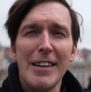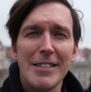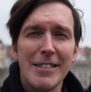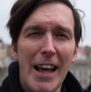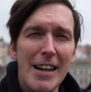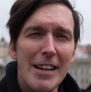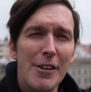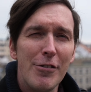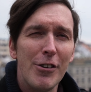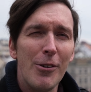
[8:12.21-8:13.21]
staying
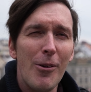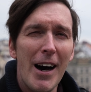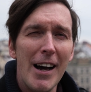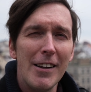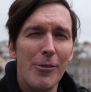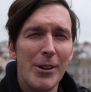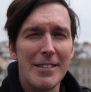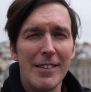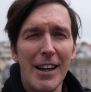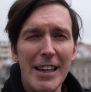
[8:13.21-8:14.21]
here for a while and what
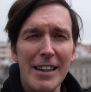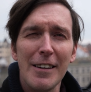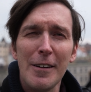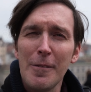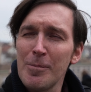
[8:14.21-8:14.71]
it's like.